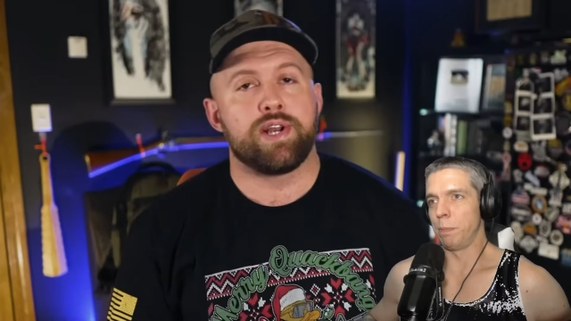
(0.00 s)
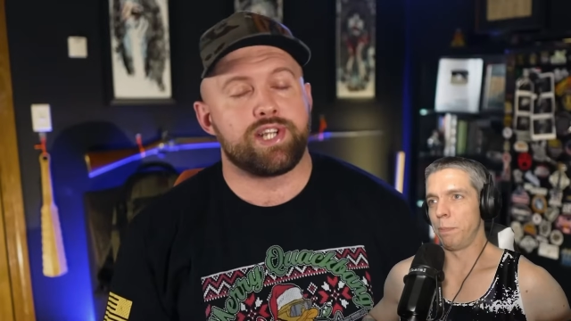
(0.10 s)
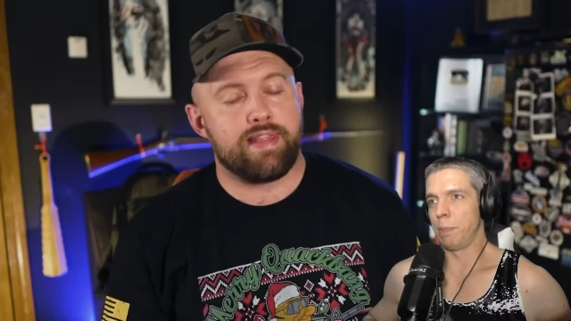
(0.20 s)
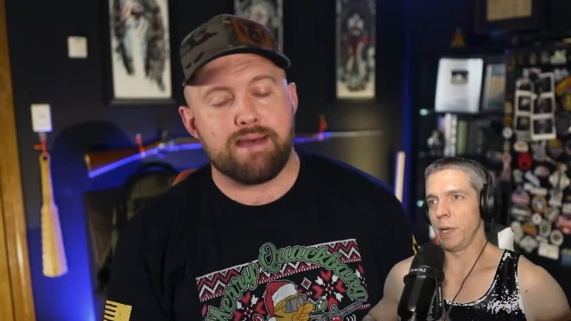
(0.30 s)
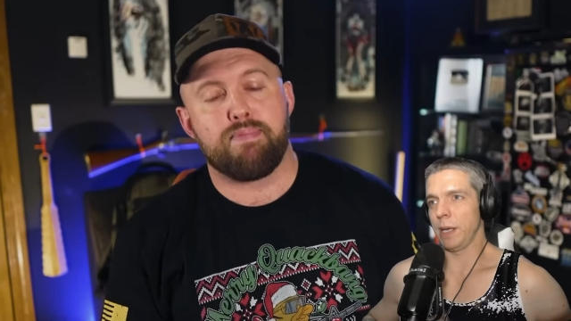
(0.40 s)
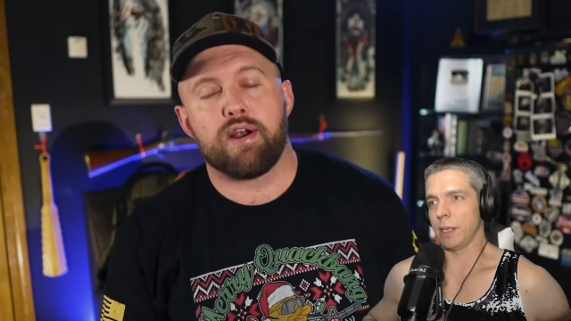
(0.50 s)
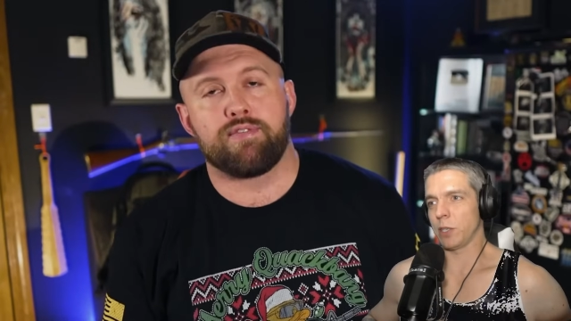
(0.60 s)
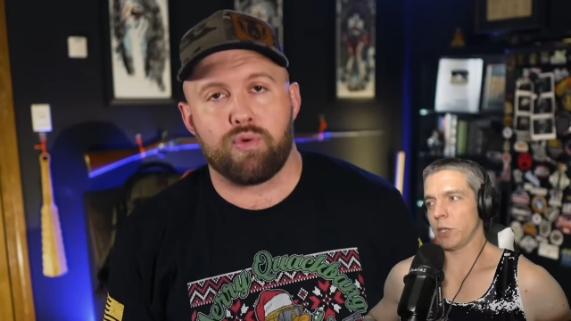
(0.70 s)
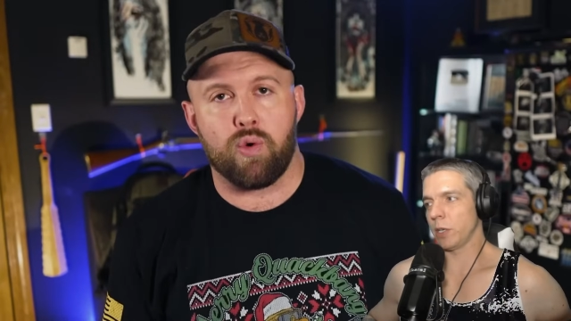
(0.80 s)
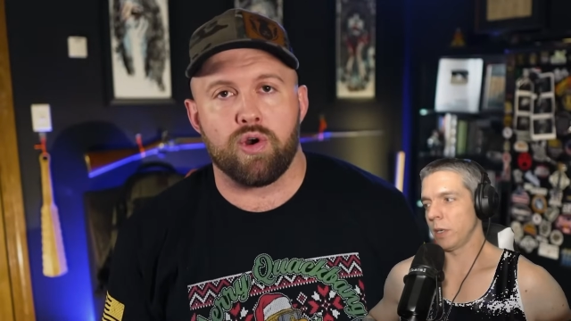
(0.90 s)
Speaker 1: which bitch. in that
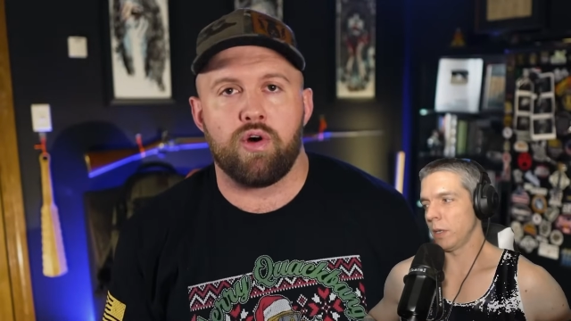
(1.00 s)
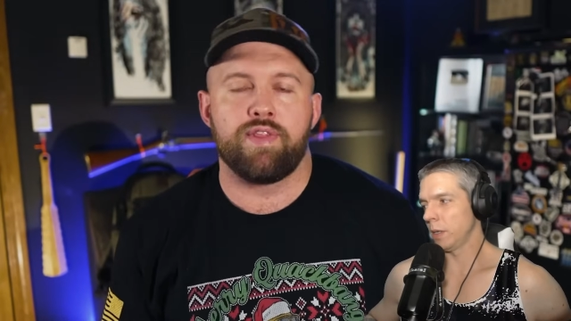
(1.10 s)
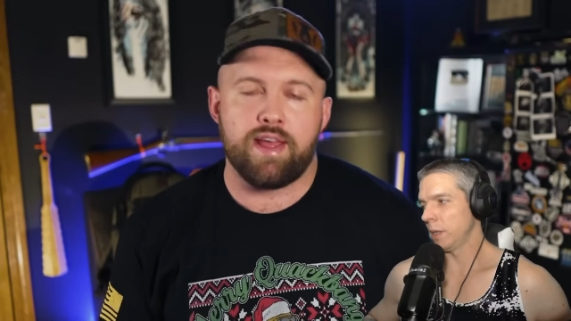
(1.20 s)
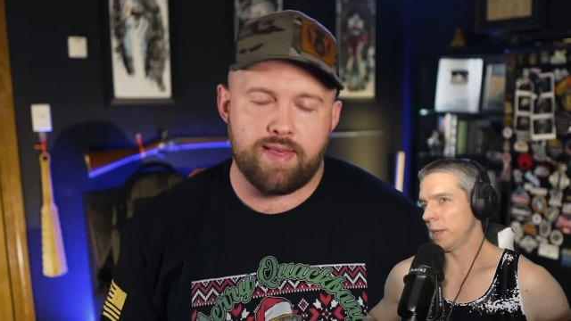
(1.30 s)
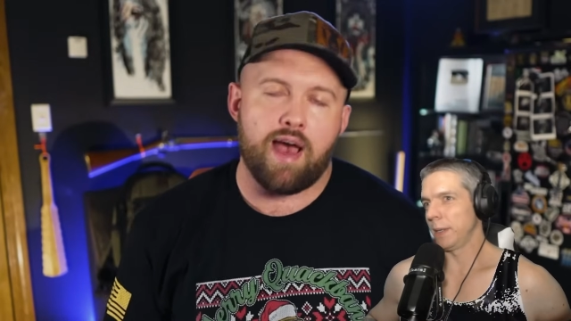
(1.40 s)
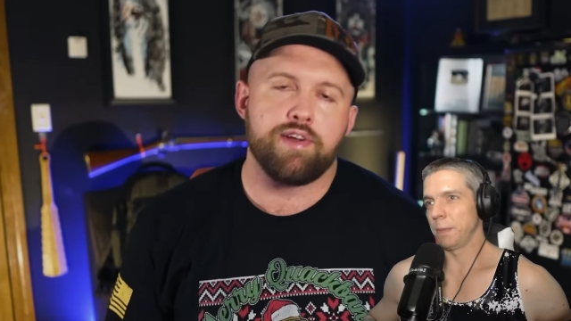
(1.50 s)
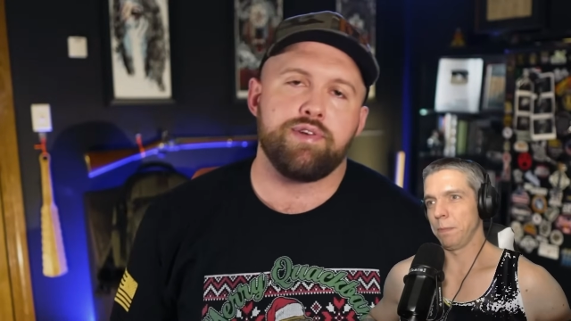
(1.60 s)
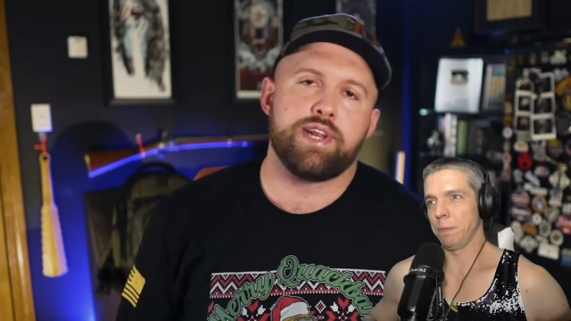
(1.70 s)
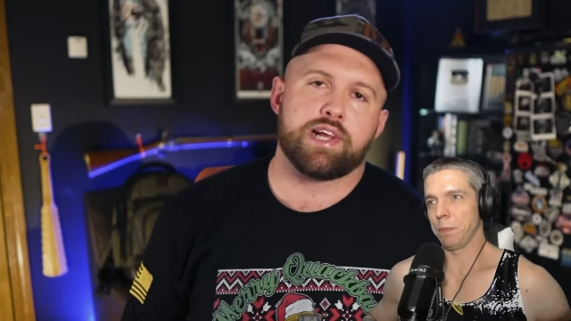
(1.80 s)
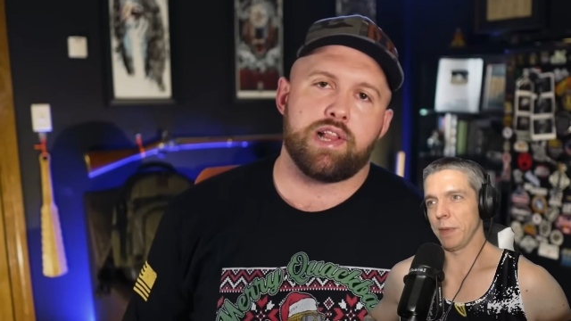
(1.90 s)
part of the world is how
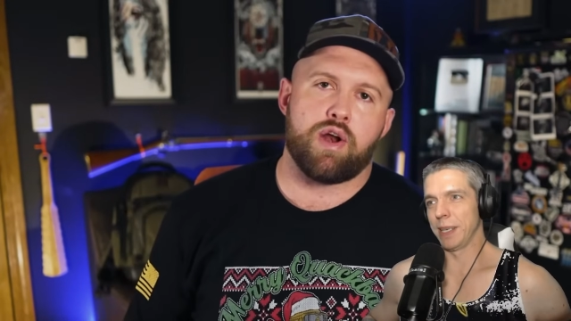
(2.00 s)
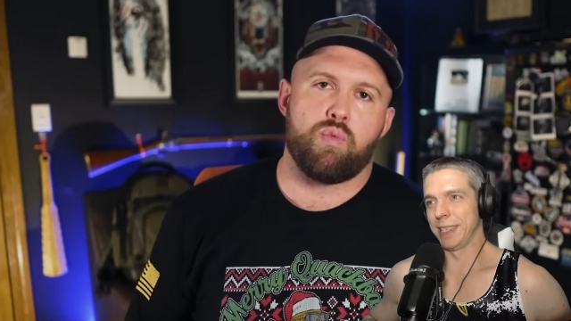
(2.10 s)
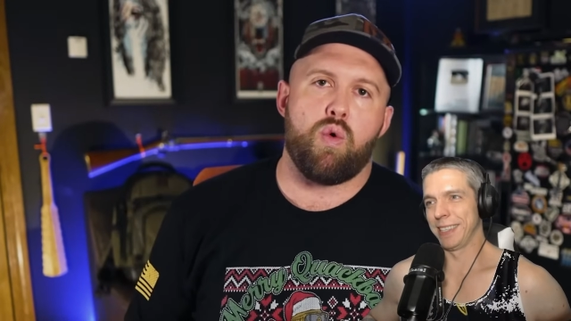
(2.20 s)
you declare